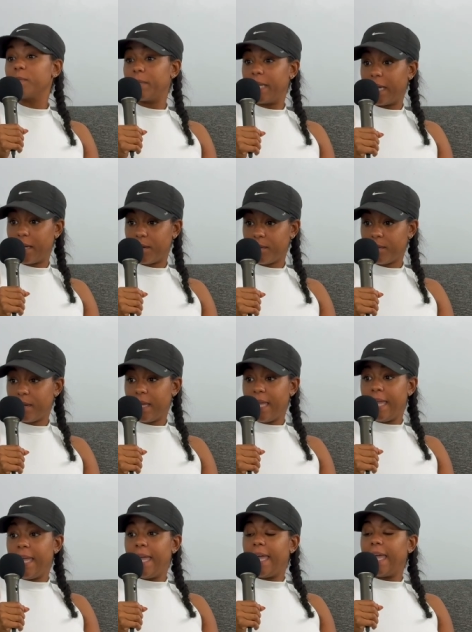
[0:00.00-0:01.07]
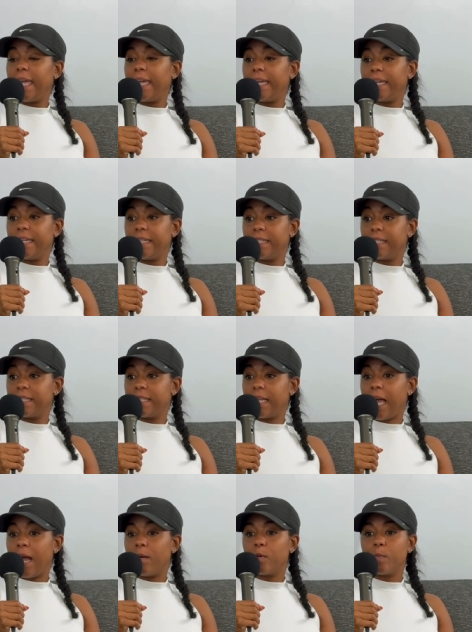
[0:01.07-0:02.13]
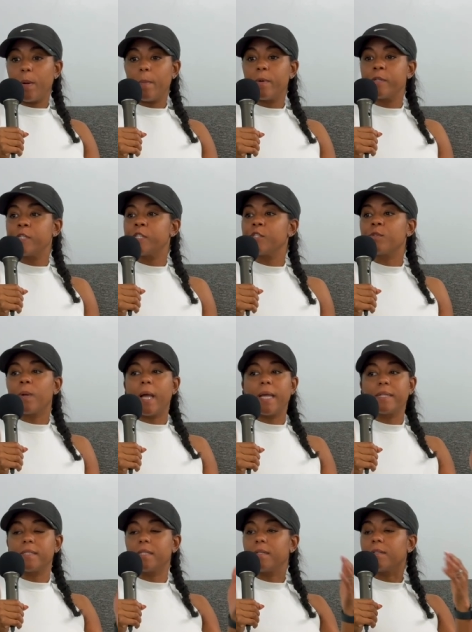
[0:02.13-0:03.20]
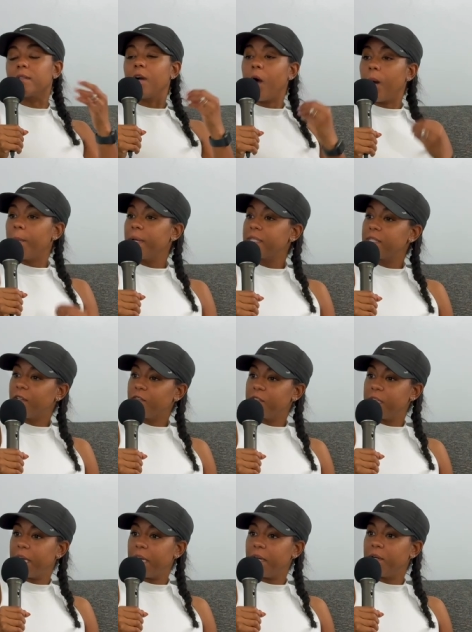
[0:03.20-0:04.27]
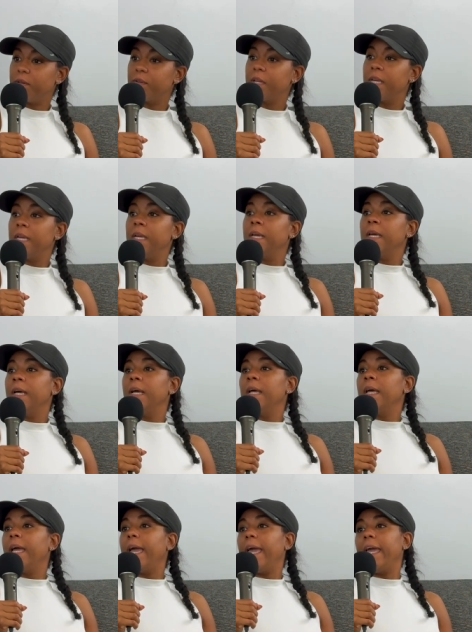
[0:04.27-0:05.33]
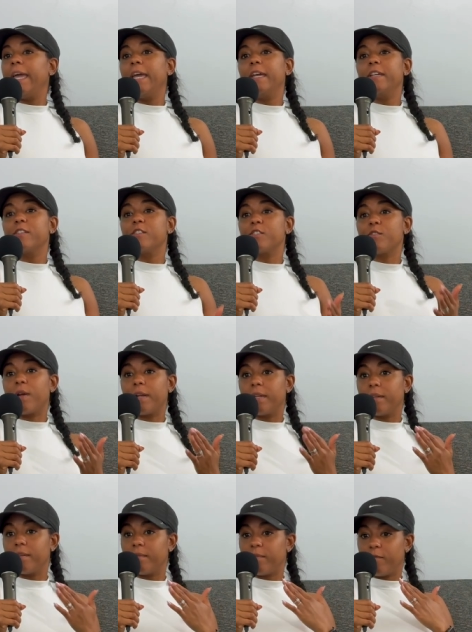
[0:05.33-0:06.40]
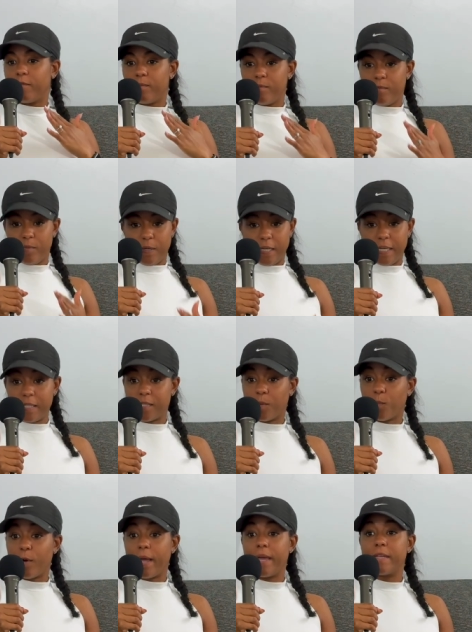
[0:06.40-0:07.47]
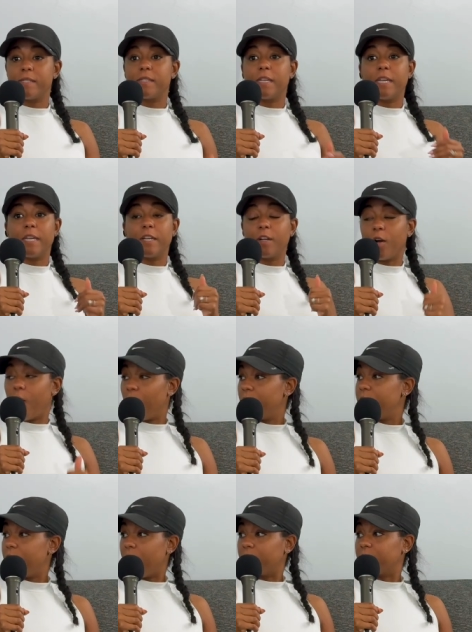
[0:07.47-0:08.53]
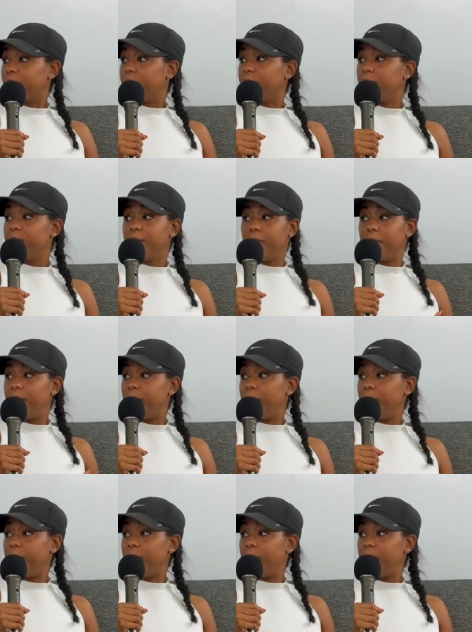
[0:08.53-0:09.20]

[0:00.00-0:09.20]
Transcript: me out, and I remember just trying to calm myself down and just try to get some rest and call the doctor in the